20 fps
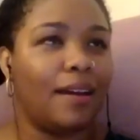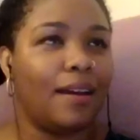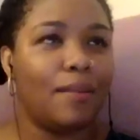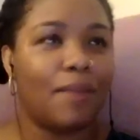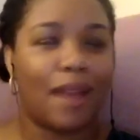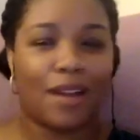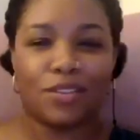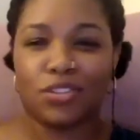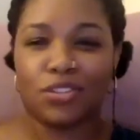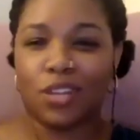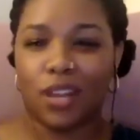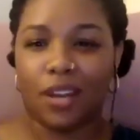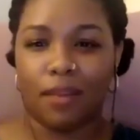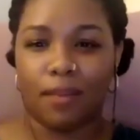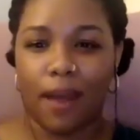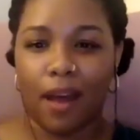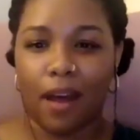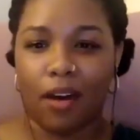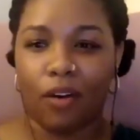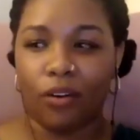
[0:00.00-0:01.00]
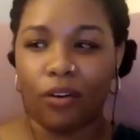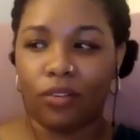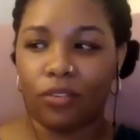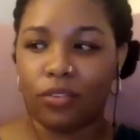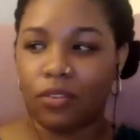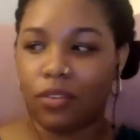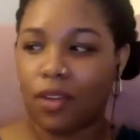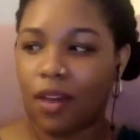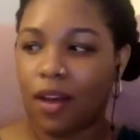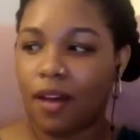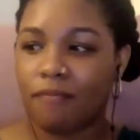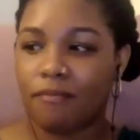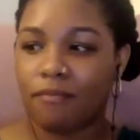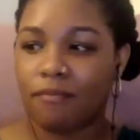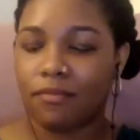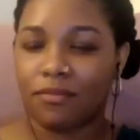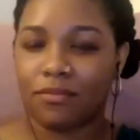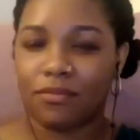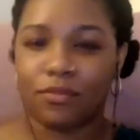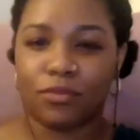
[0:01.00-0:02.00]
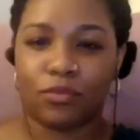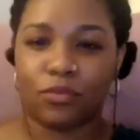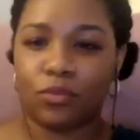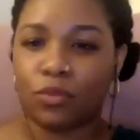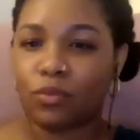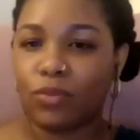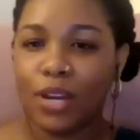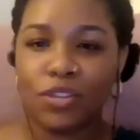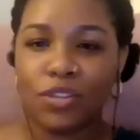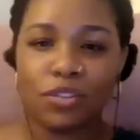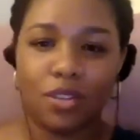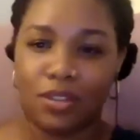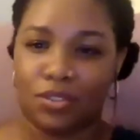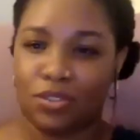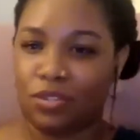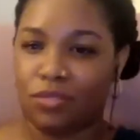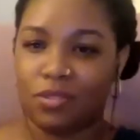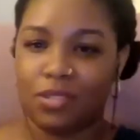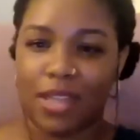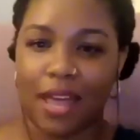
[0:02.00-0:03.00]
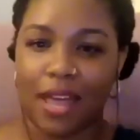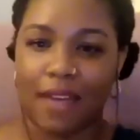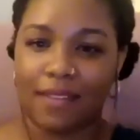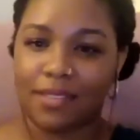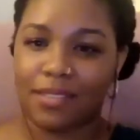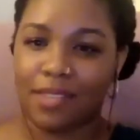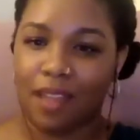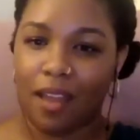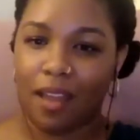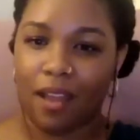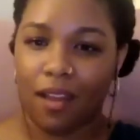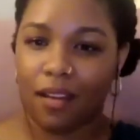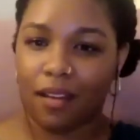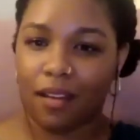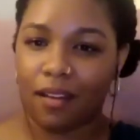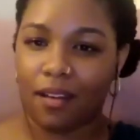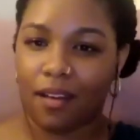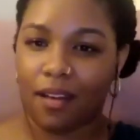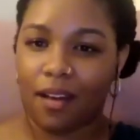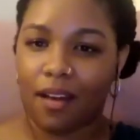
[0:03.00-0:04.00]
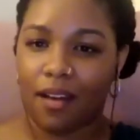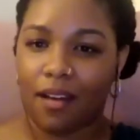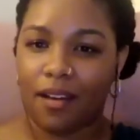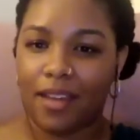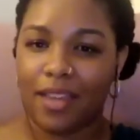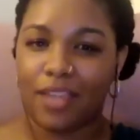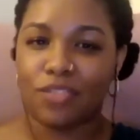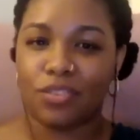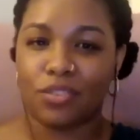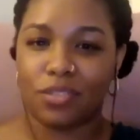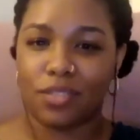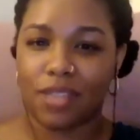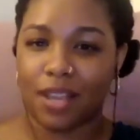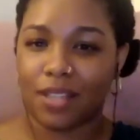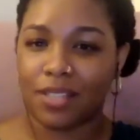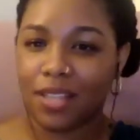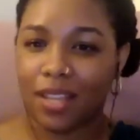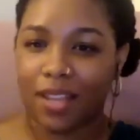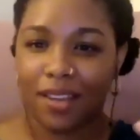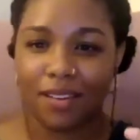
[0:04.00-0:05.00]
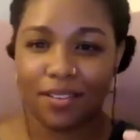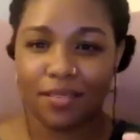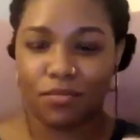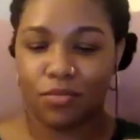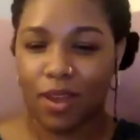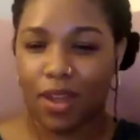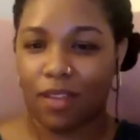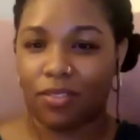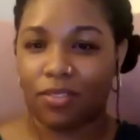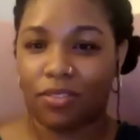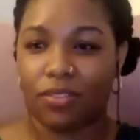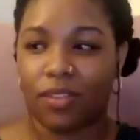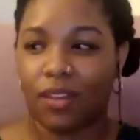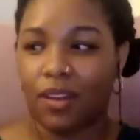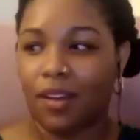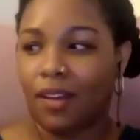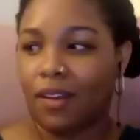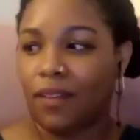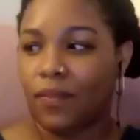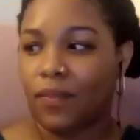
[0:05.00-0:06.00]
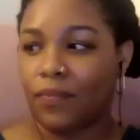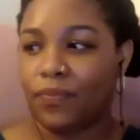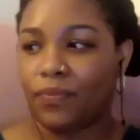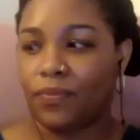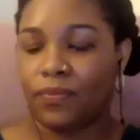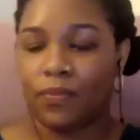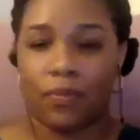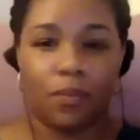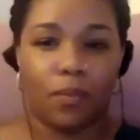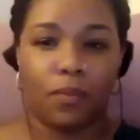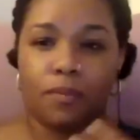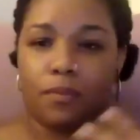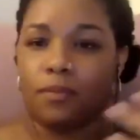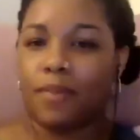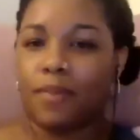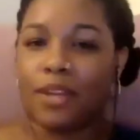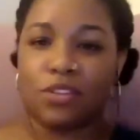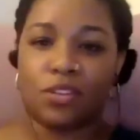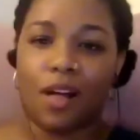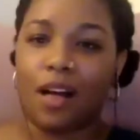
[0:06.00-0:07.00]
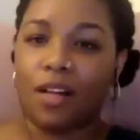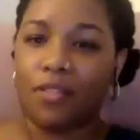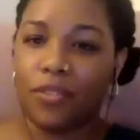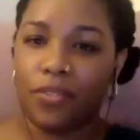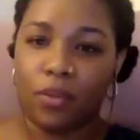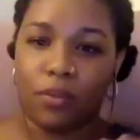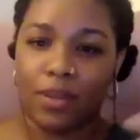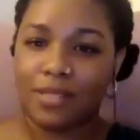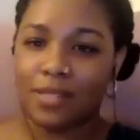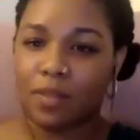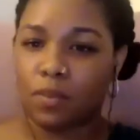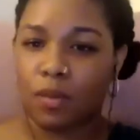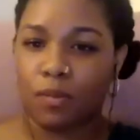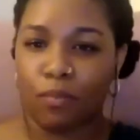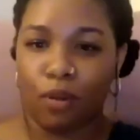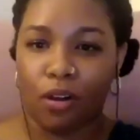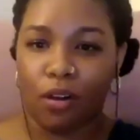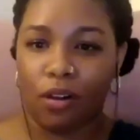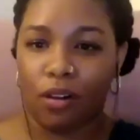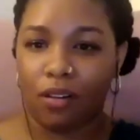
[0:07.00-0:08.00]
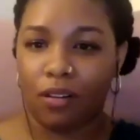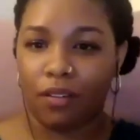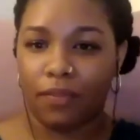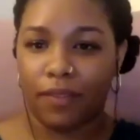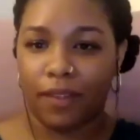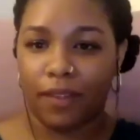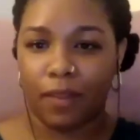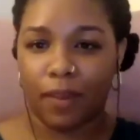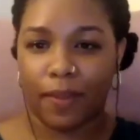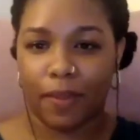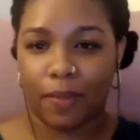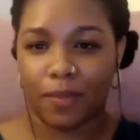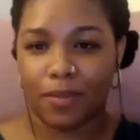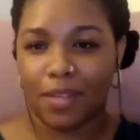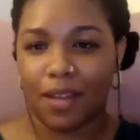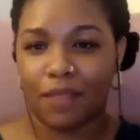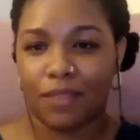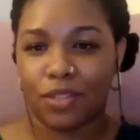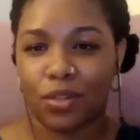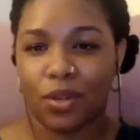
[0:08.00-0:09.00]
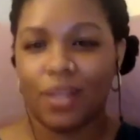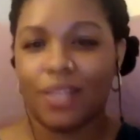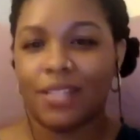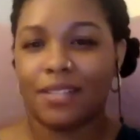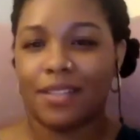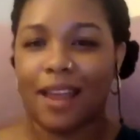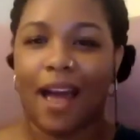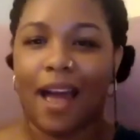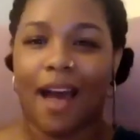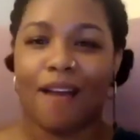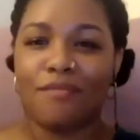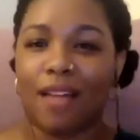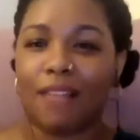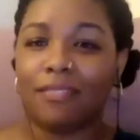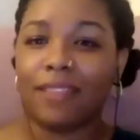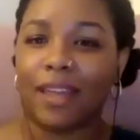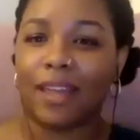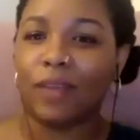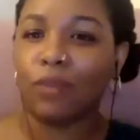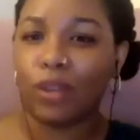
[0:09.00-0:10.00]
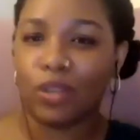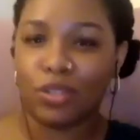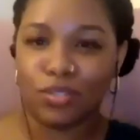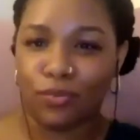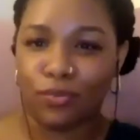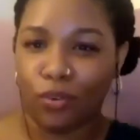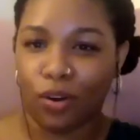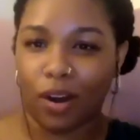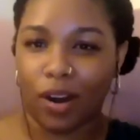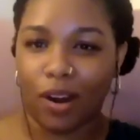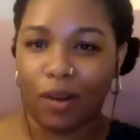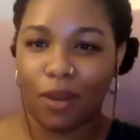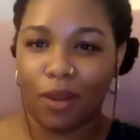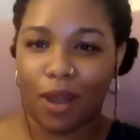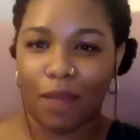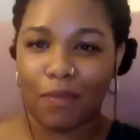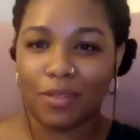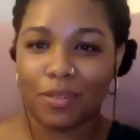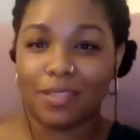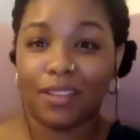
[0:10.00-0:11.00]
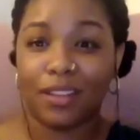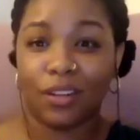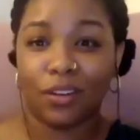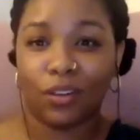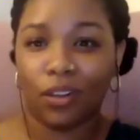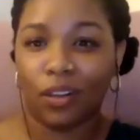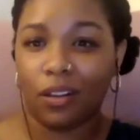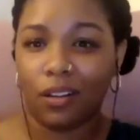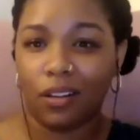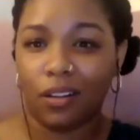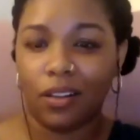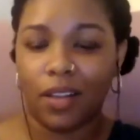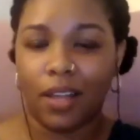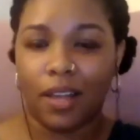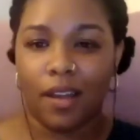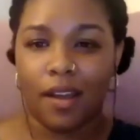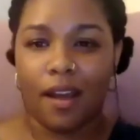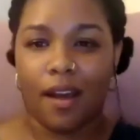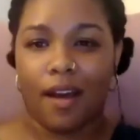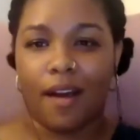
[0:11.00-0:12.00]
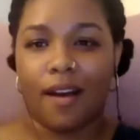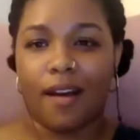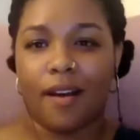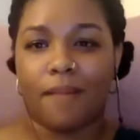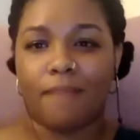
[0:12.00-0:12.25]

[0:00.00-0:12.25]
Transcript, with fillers: passionate about um, racial issues as they uh, intersected with mental health and the ways that people feel about themselves. You know, I didn't have that language for it when I was little, um,